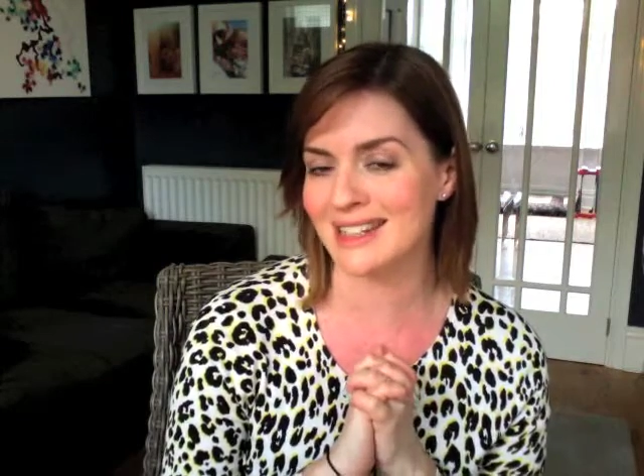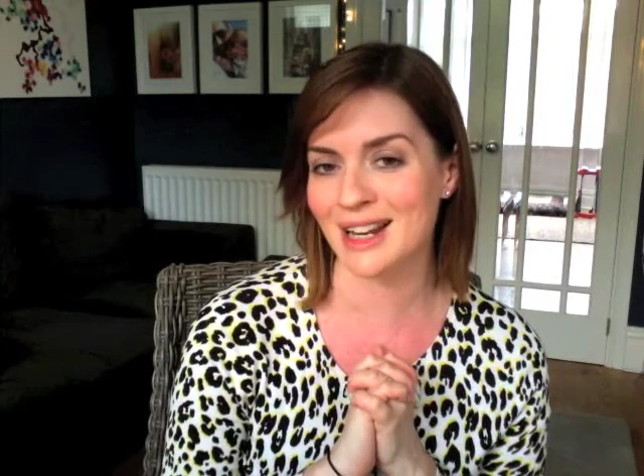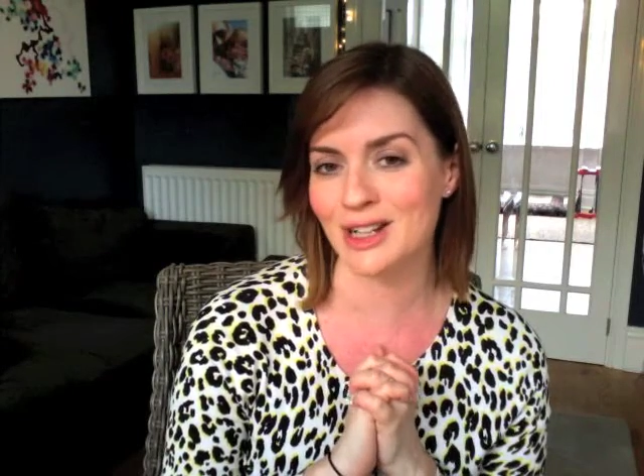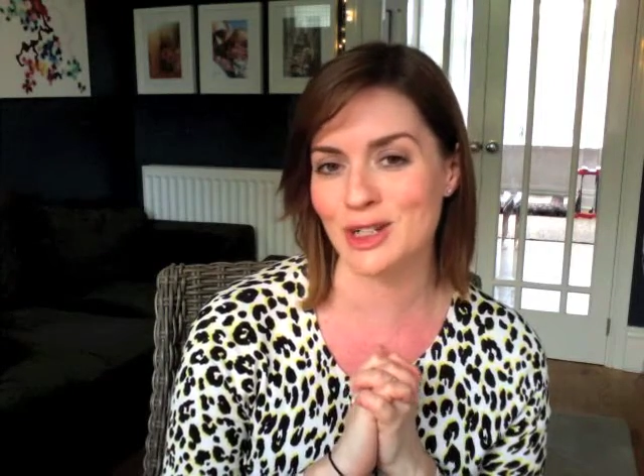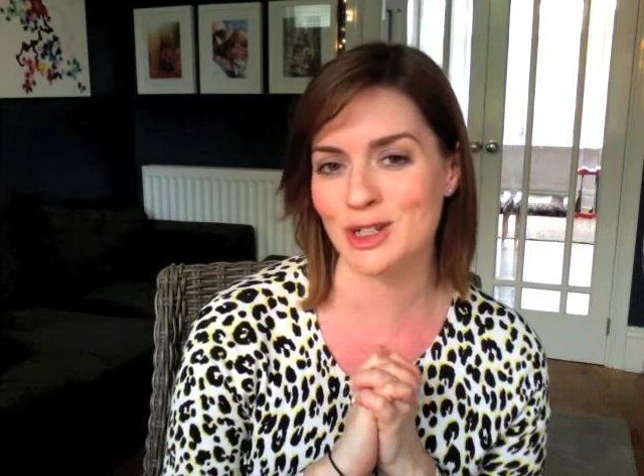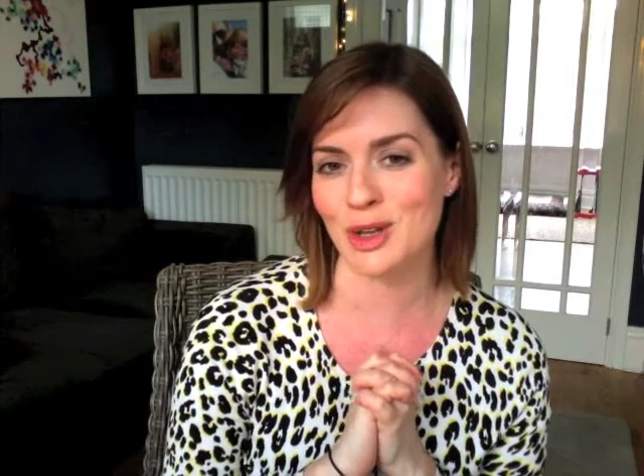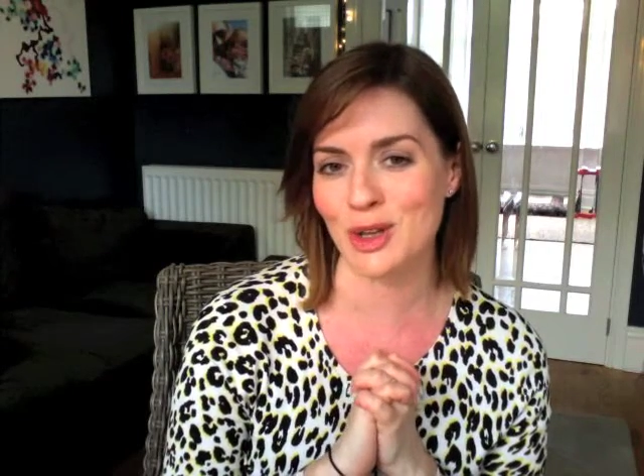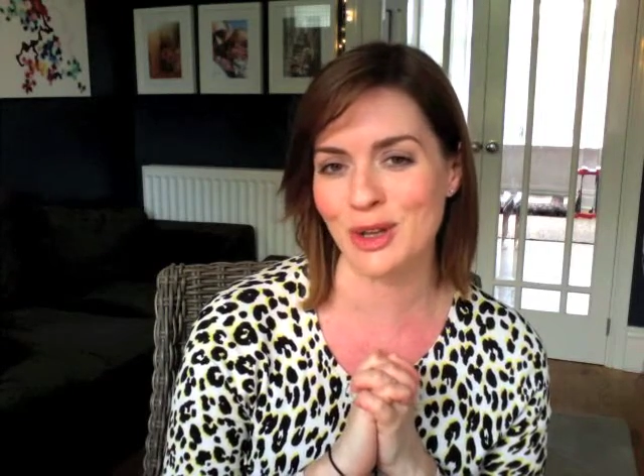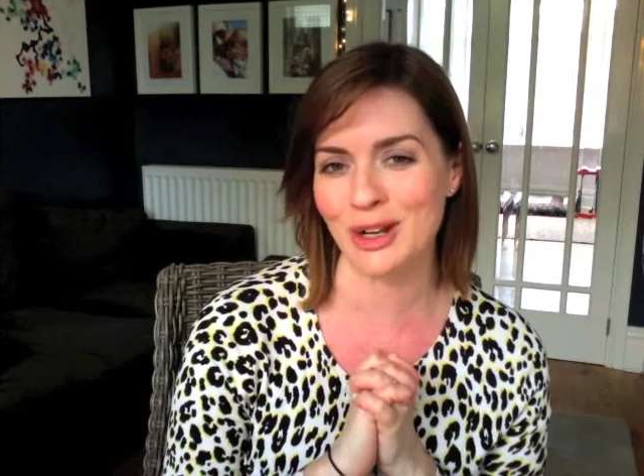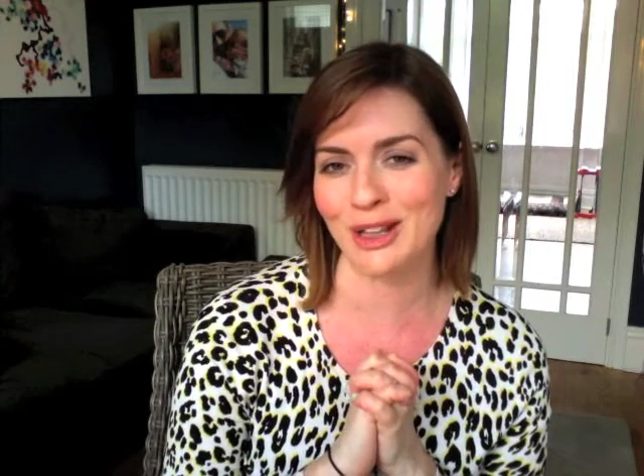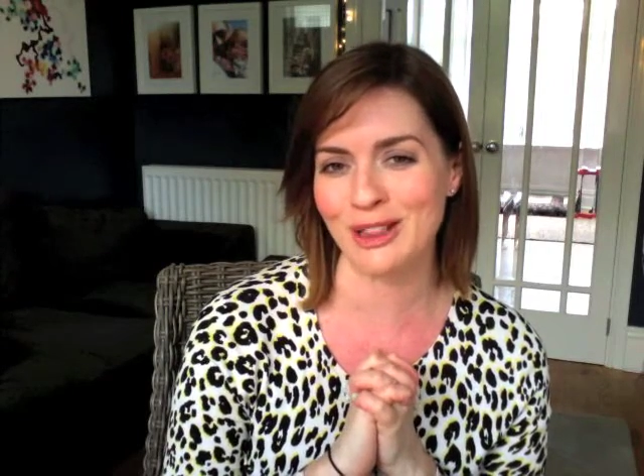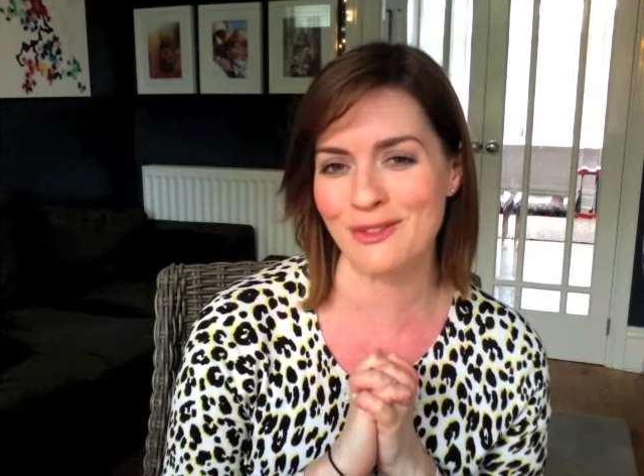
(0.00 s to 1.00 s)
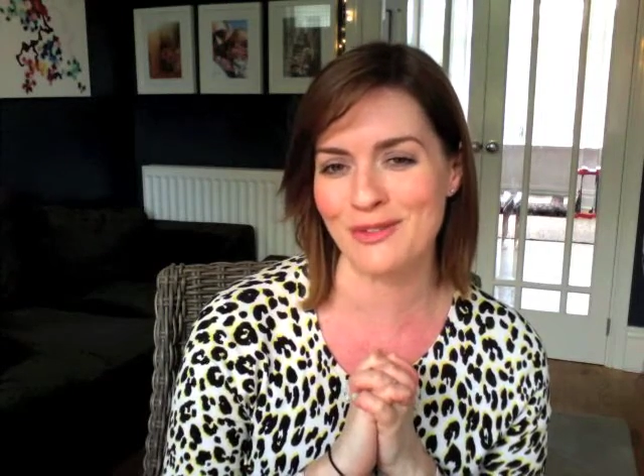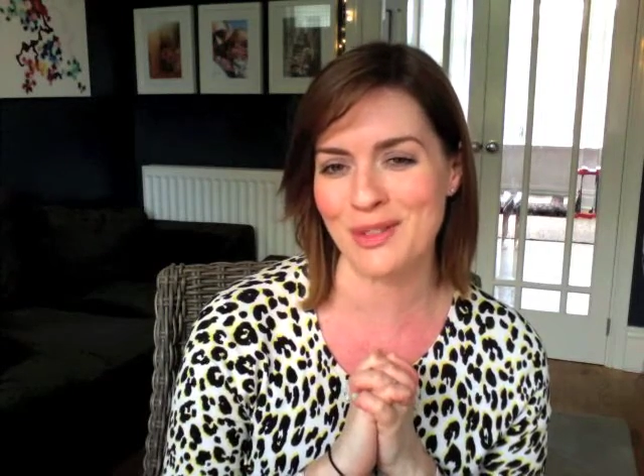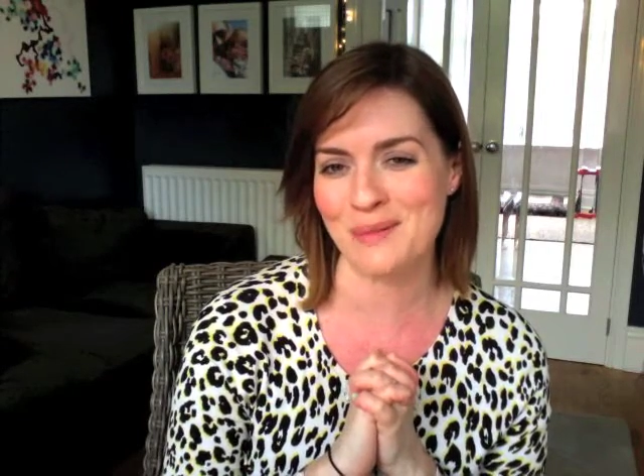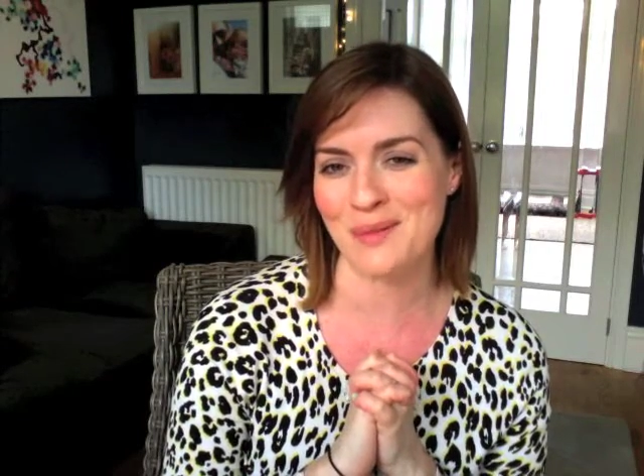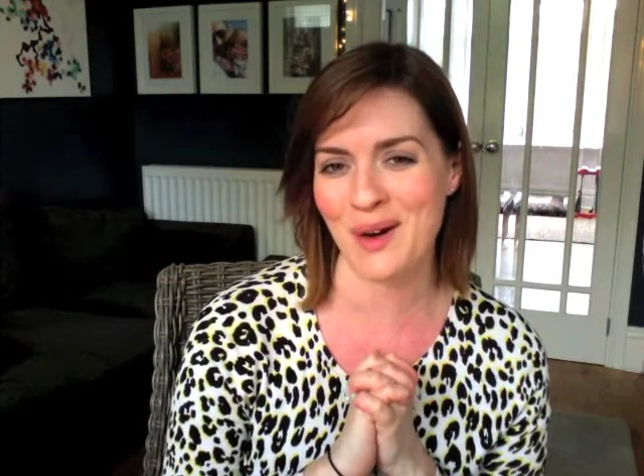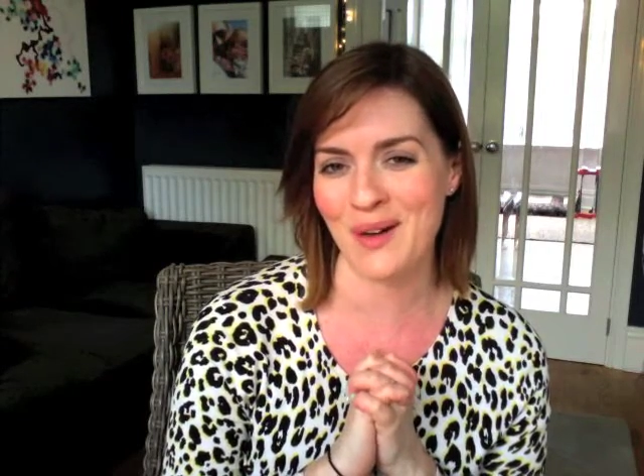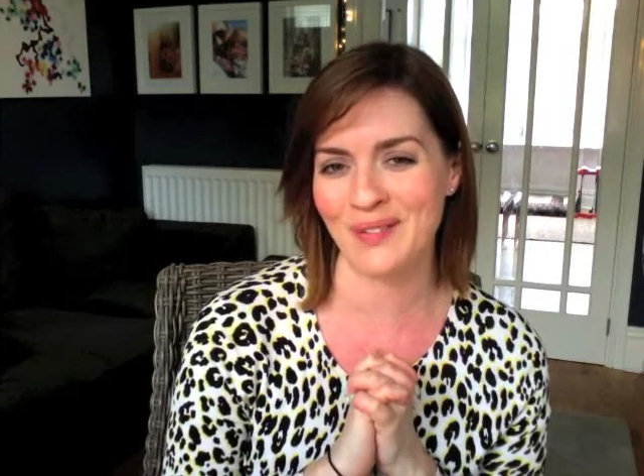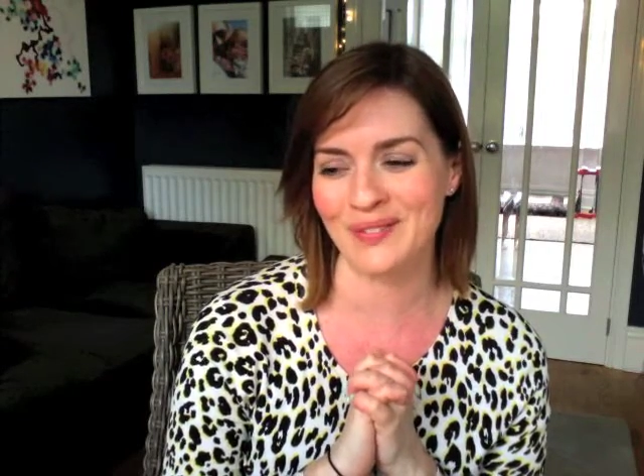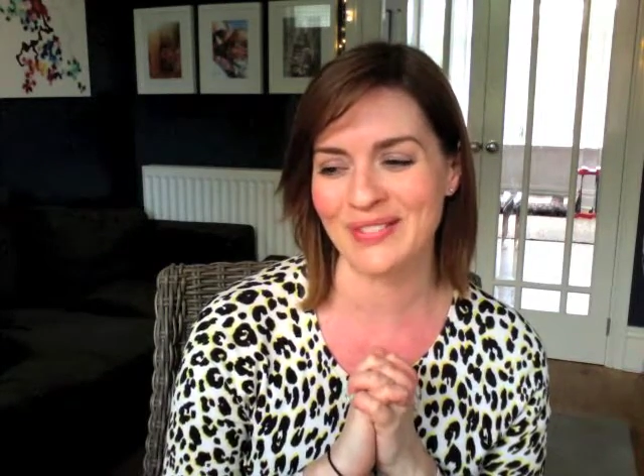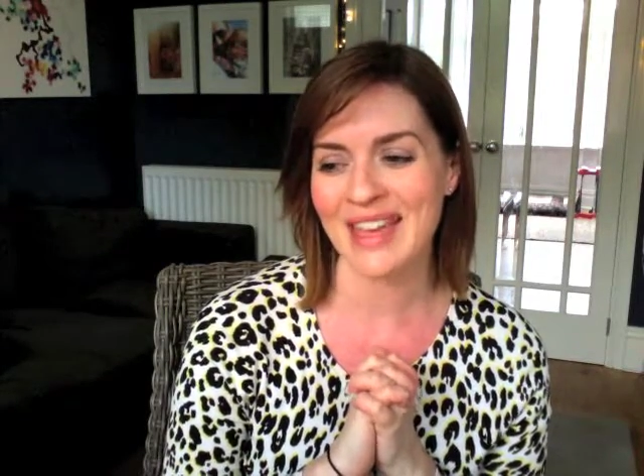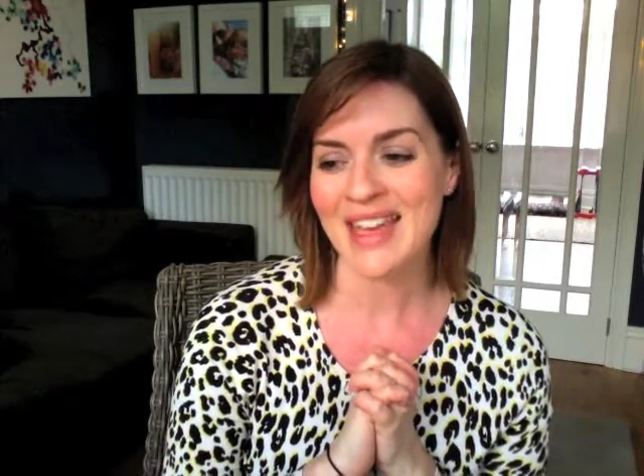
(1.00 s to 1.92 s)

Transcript: and I just know you're going to love them all.